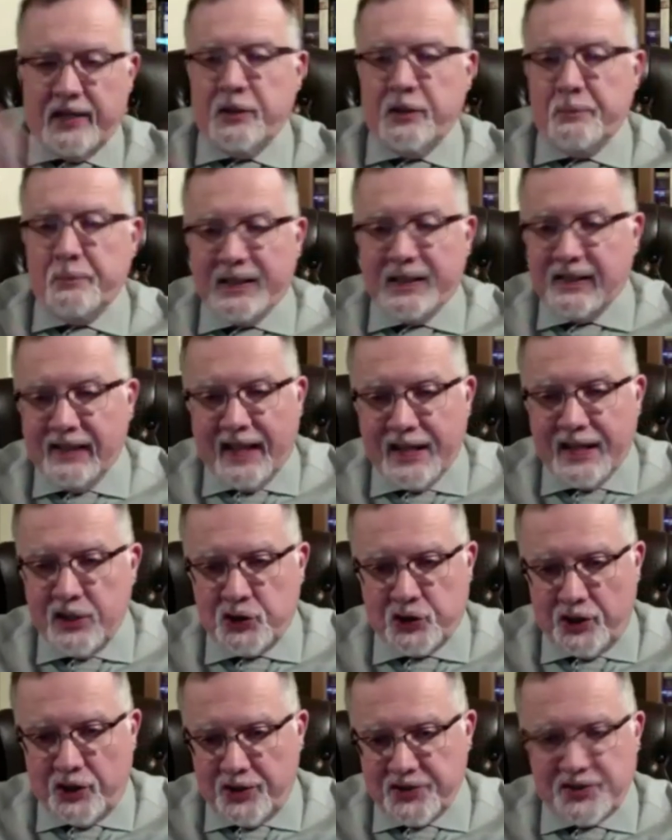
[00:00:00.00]
Middle
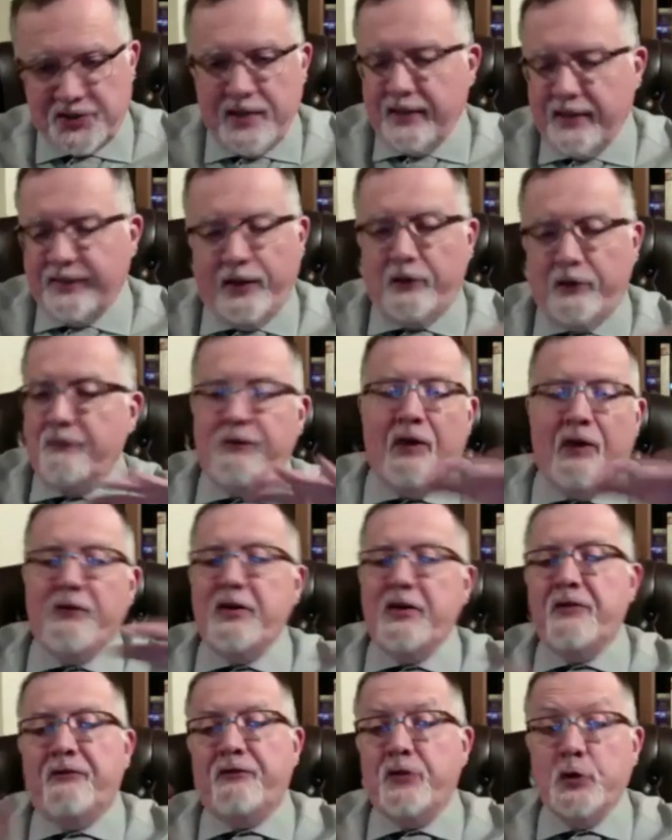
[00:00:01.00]
Ages, there are
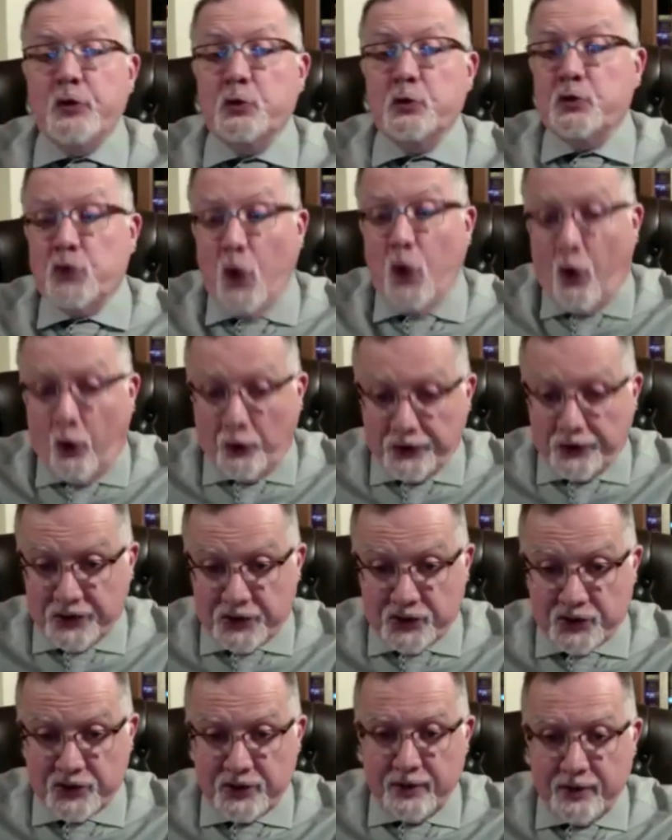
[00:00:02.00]
very few
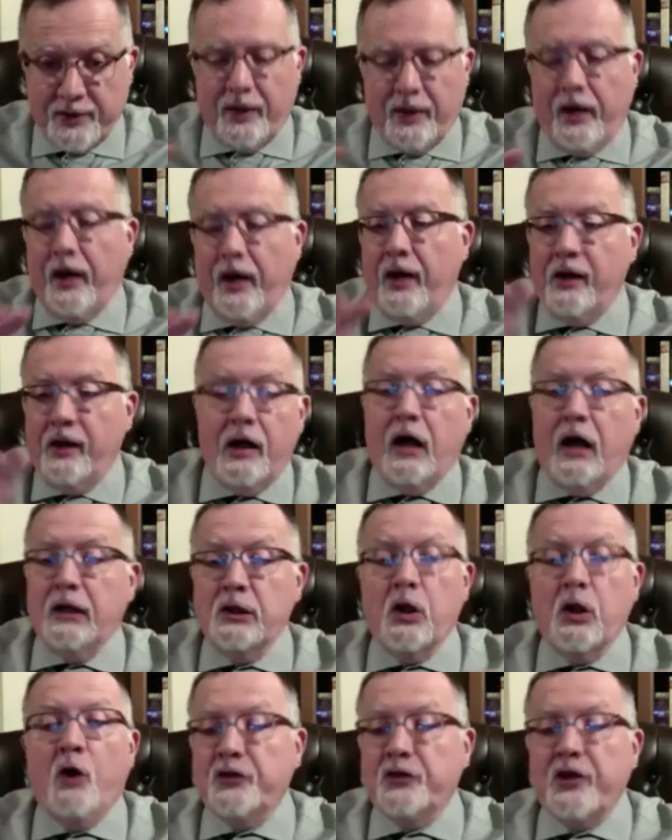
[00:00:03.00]
dots
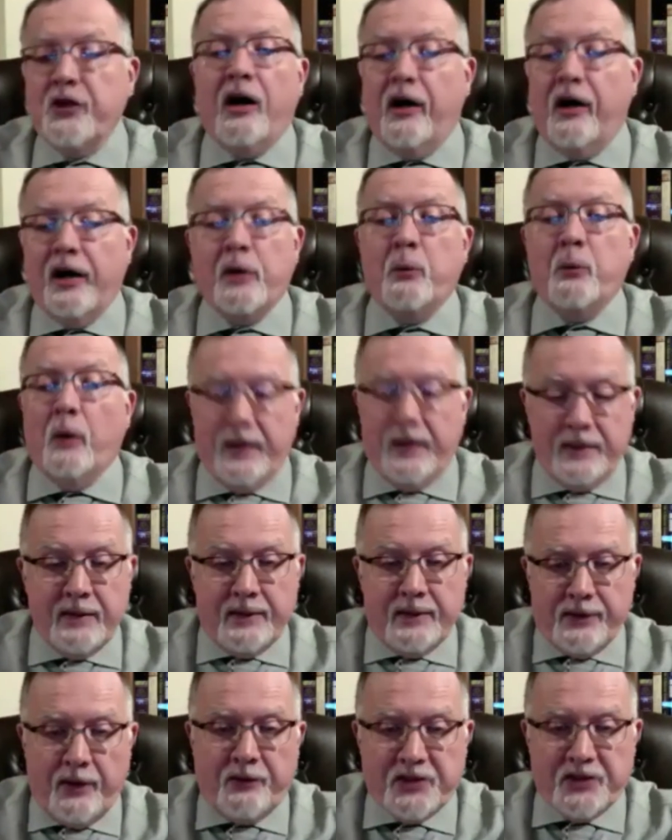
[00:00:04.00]
along the highway.
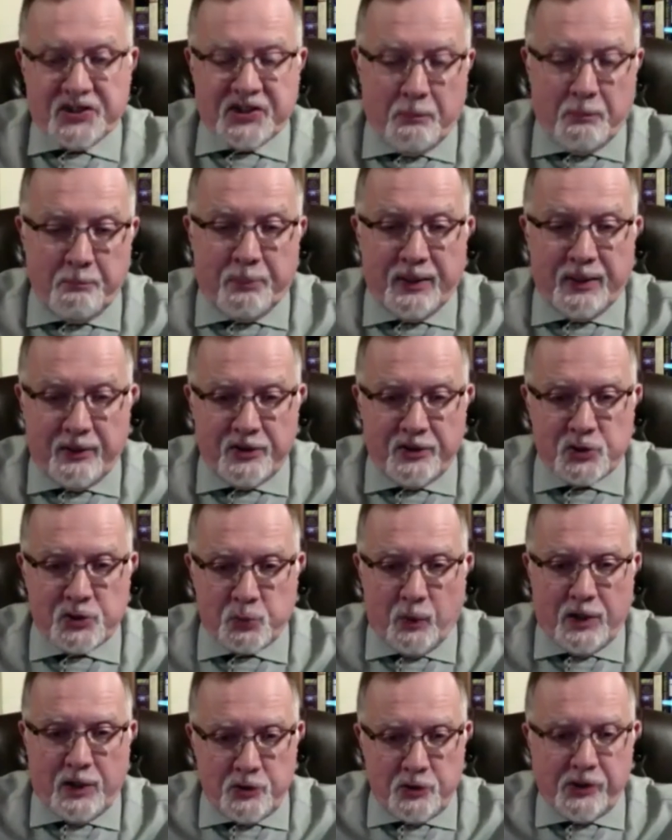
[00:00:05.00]
There are some periods
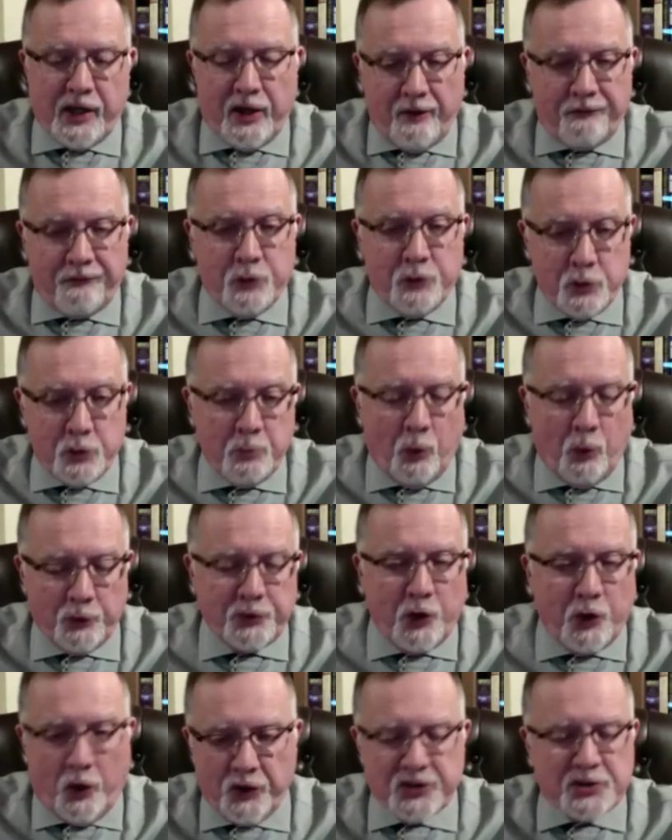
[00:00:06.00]
where you get a few more
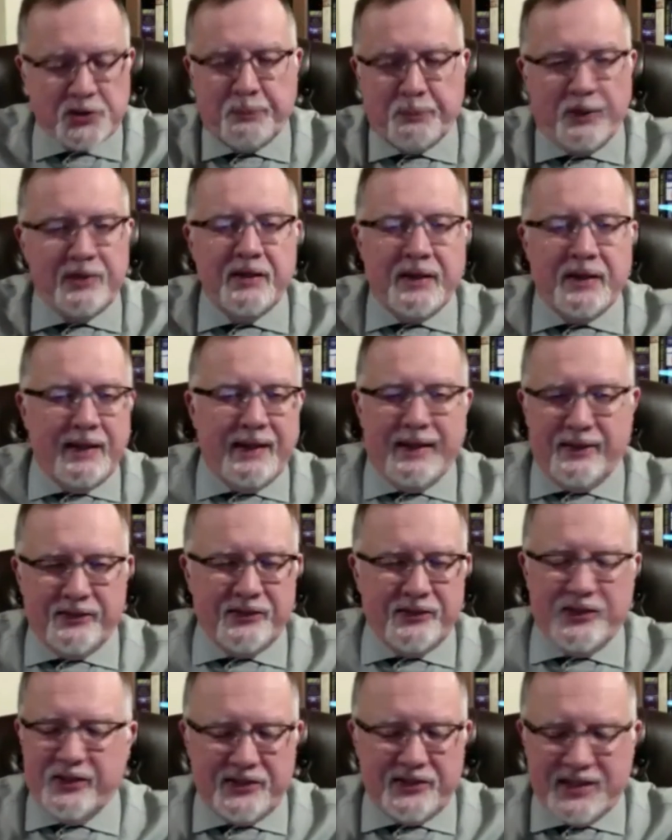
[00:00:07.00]
dots, but
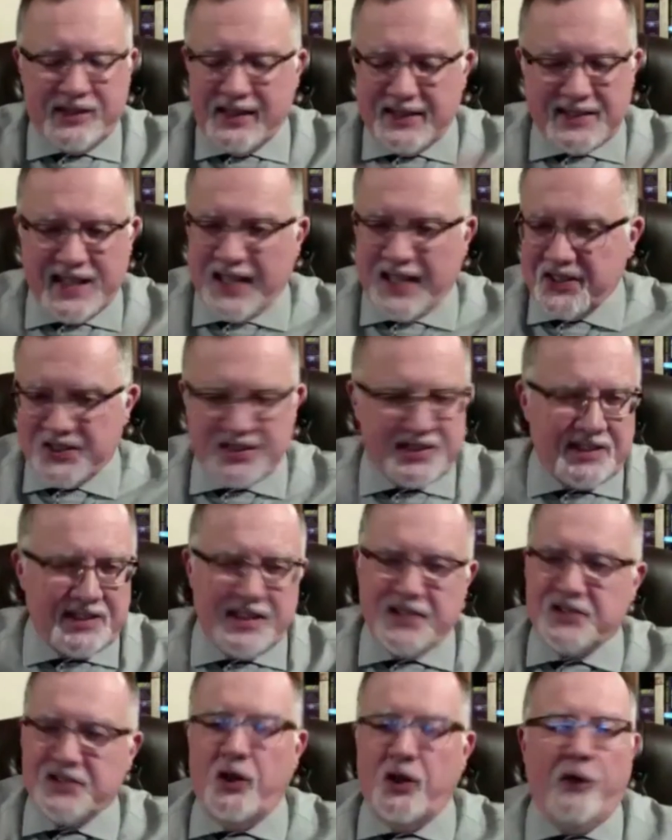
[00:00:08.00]
the intensity
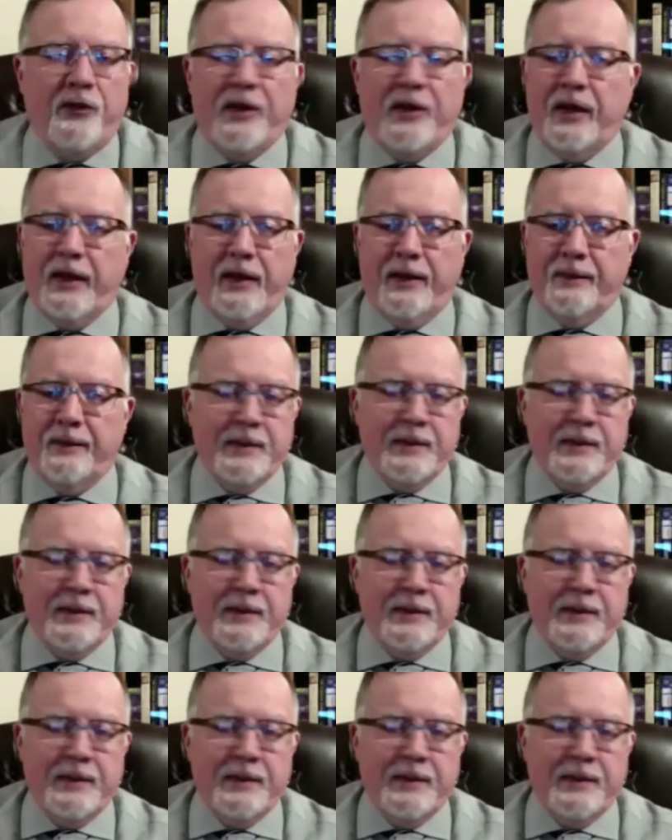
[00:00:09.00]
is not there.